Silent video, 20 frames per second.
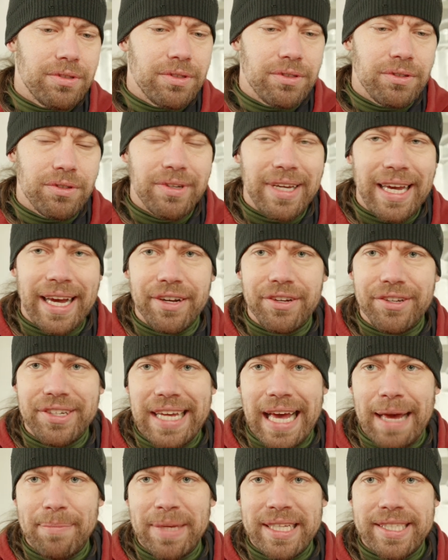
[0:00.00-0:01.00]
you cannot
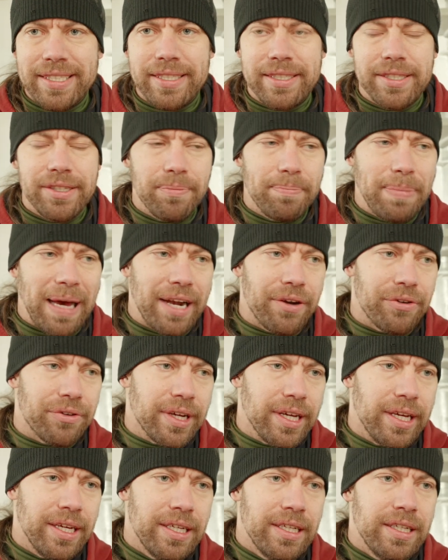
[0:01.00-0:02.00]
damage the
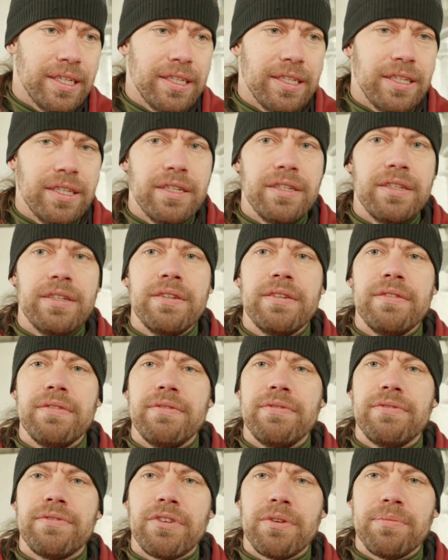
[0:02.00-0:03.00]
battery
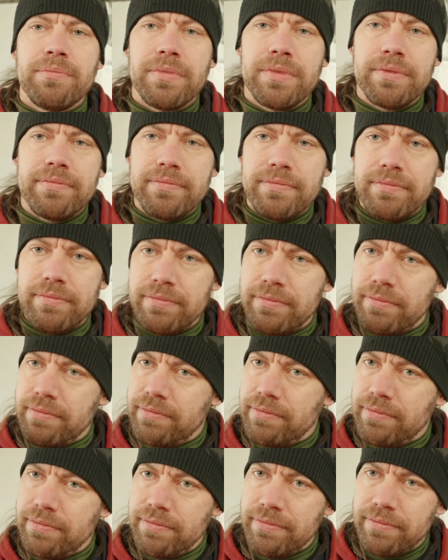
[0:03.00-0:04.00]
from
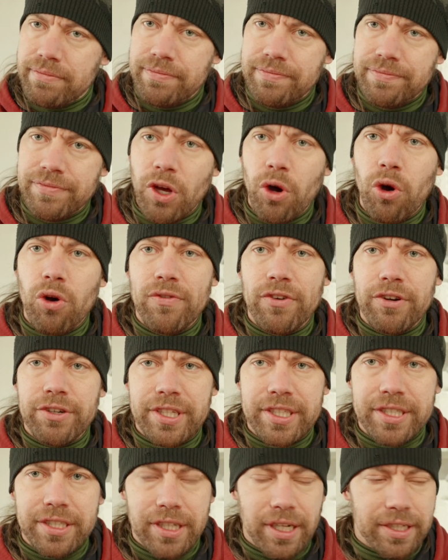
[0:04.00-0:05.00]
over
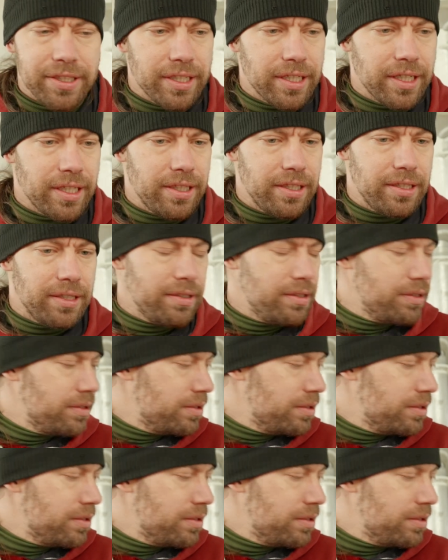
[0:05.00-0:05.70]
discharging it.